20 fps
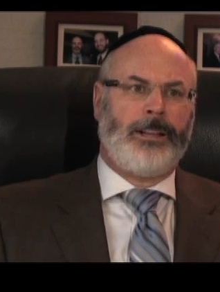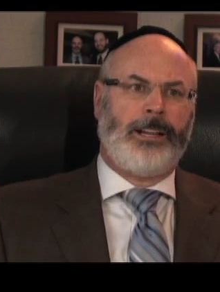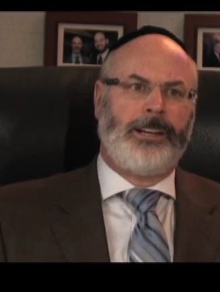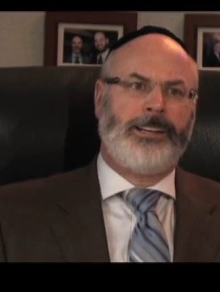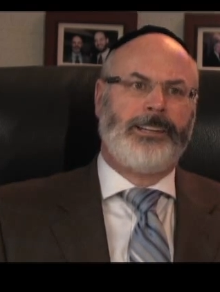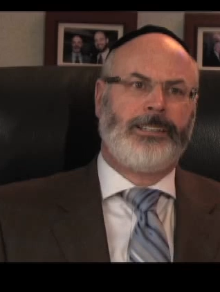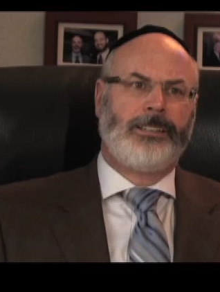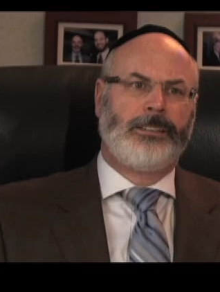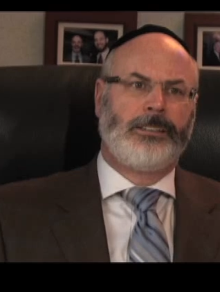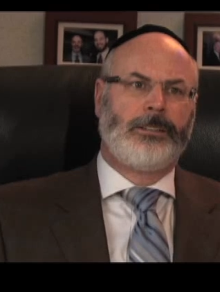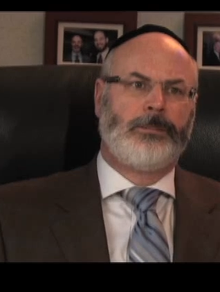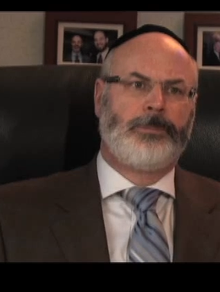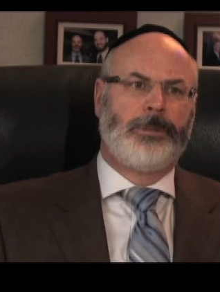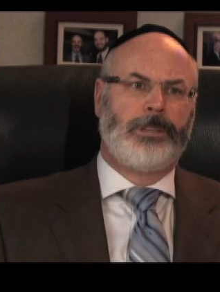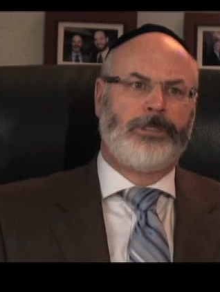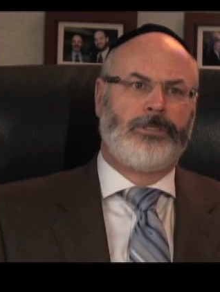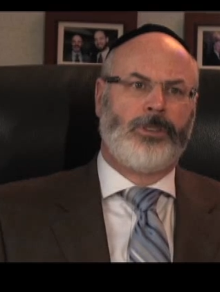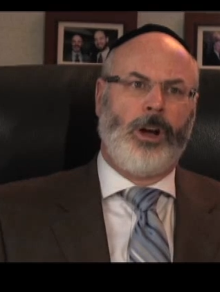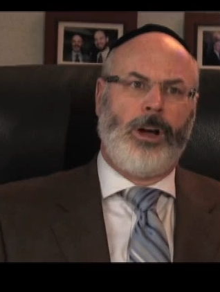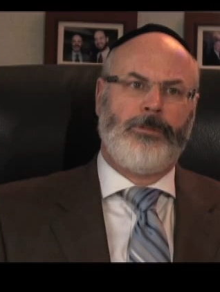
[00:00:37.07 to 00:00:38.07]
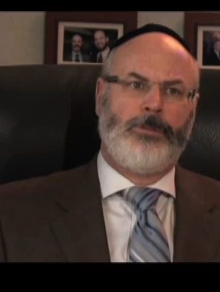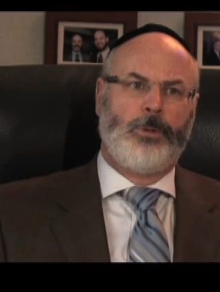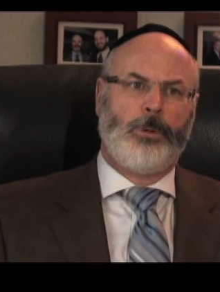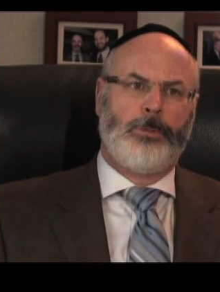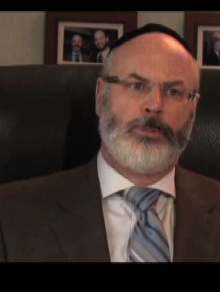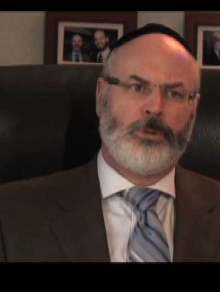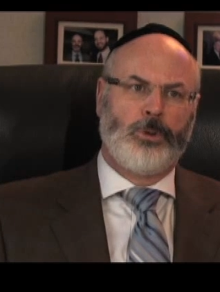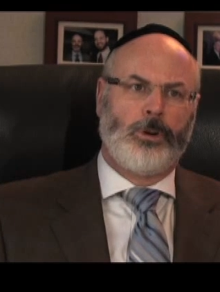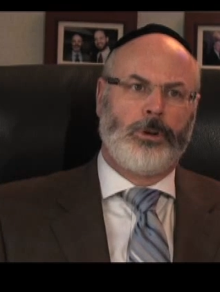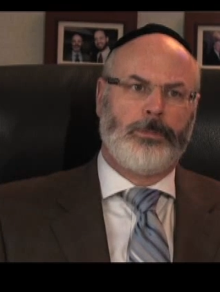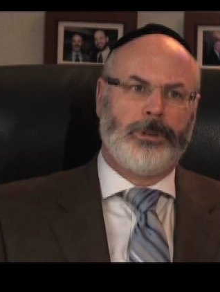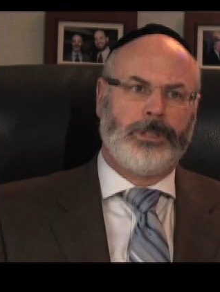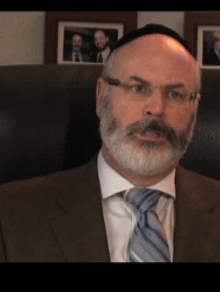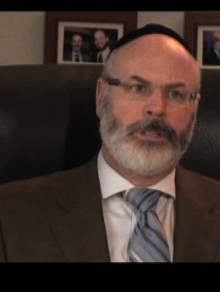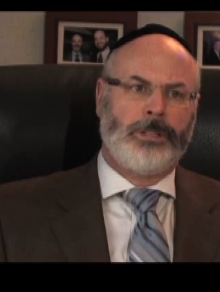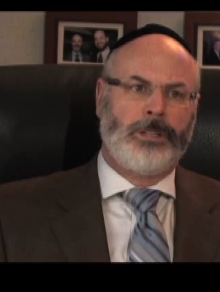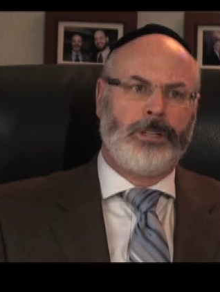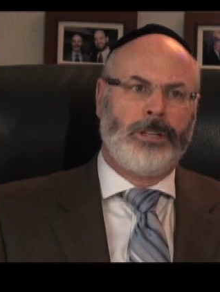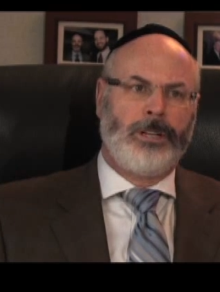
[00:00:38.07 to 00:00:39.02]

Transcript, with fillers: I needed a little bit of time to absorb it.